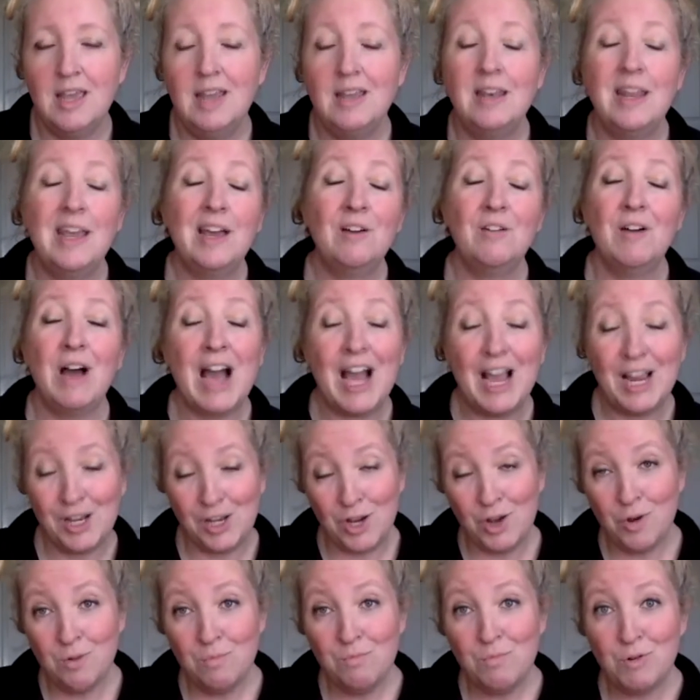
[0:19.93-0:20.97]
Now, I
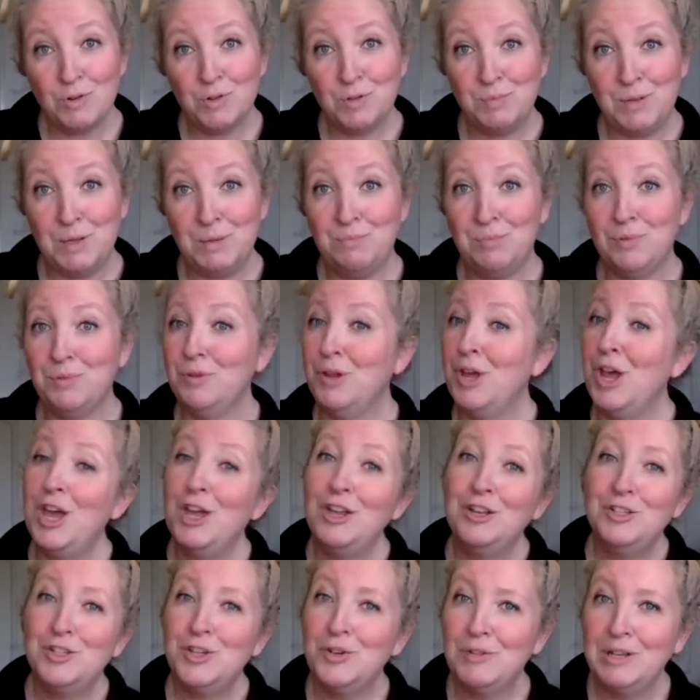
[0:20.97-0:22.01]
know most people
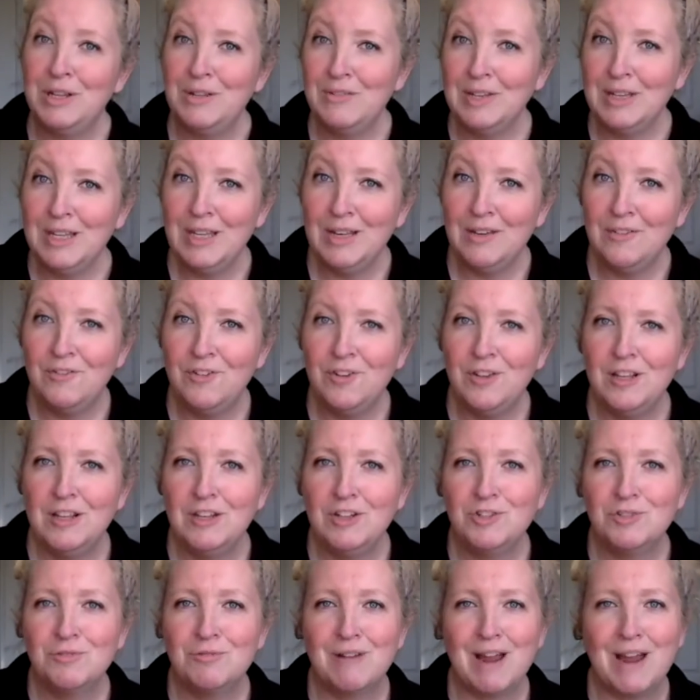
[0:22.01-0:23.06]
don't even give
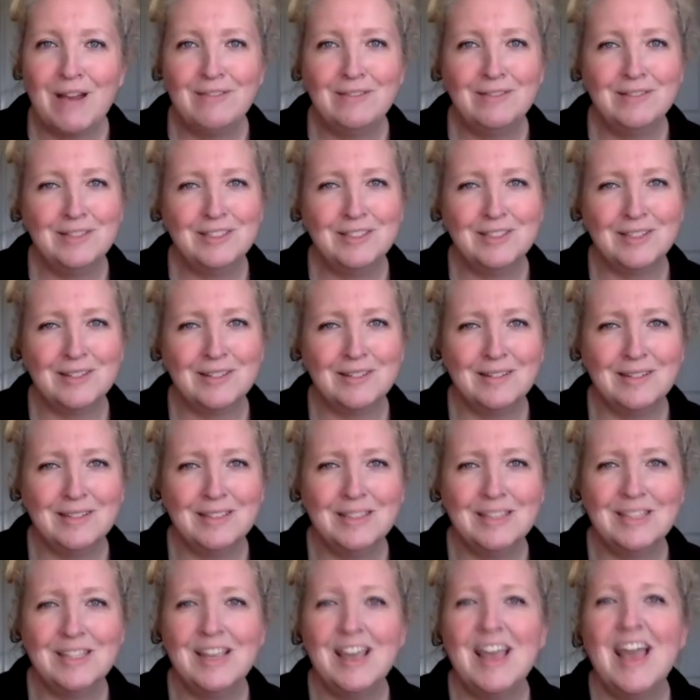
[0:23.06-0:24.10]
travel
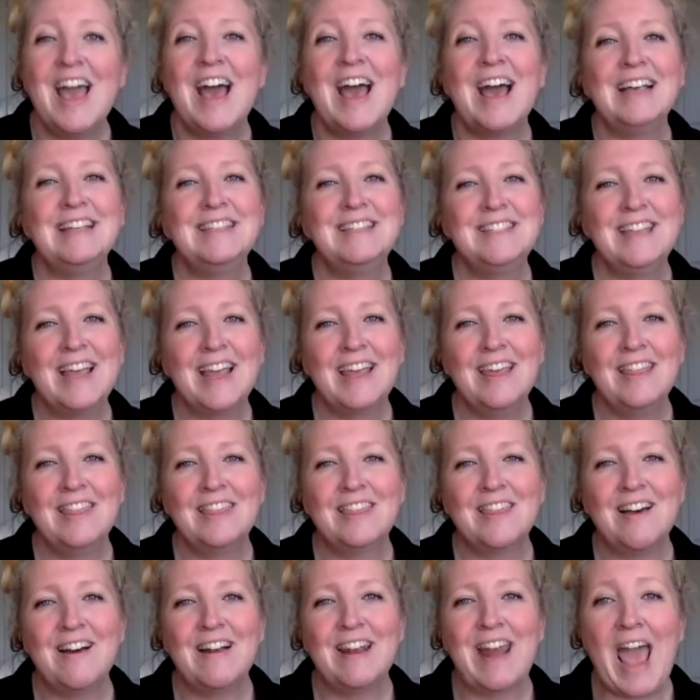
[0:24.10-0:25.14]
insurance a second
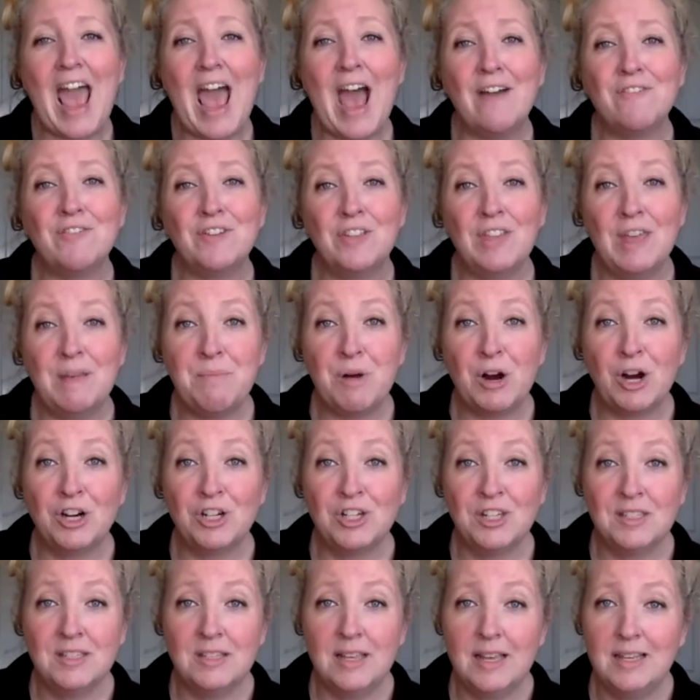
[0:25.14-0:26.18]
thought after they
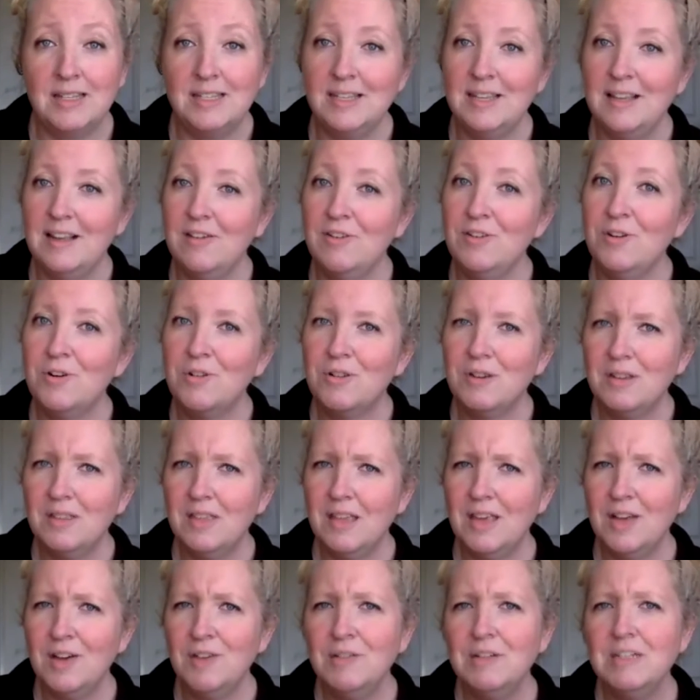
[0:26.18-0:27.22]
purchase it, nor do they
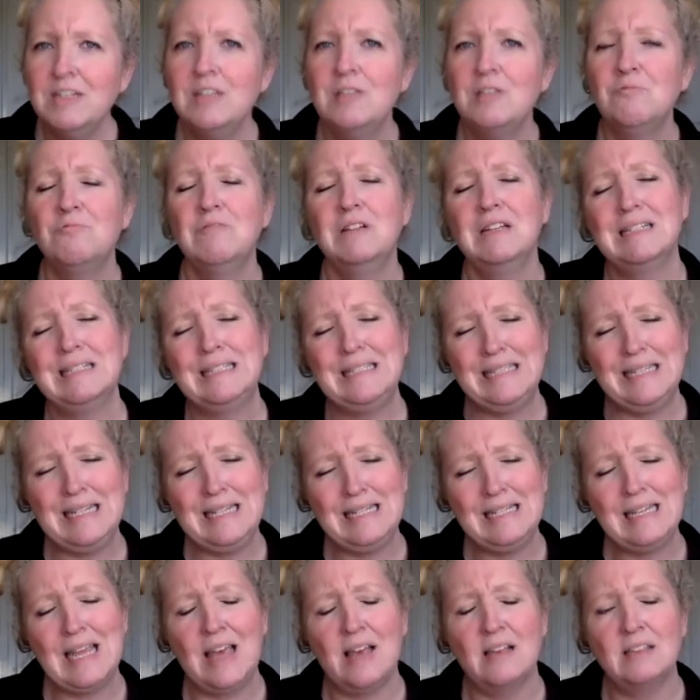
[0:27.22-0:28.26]
go into the real
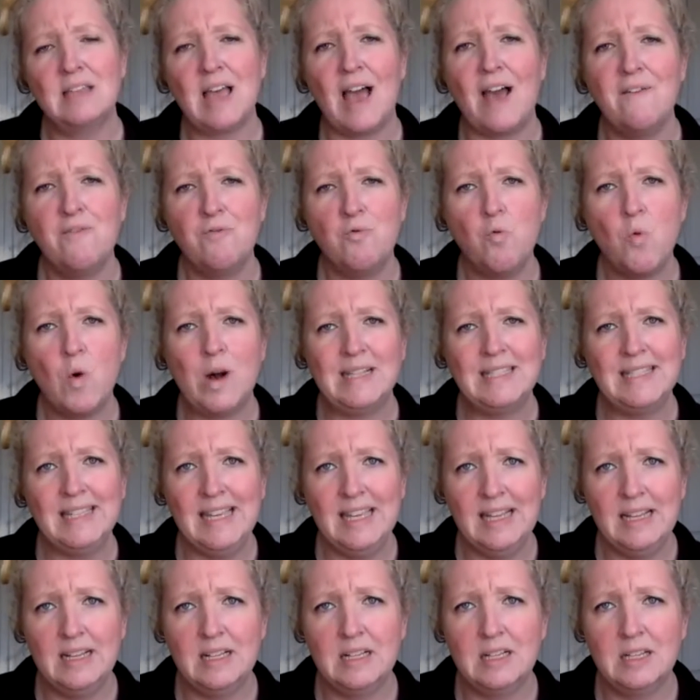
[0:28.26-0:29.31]
details of what's
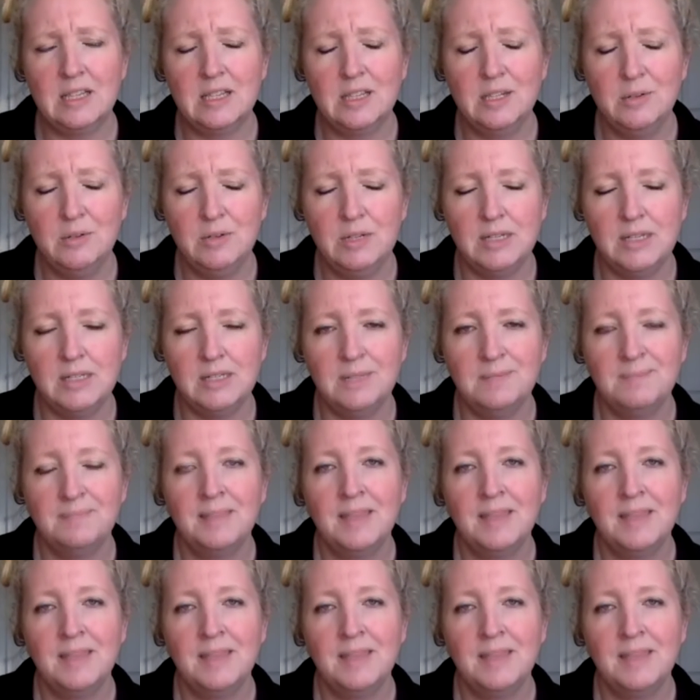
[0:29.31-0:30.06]
included.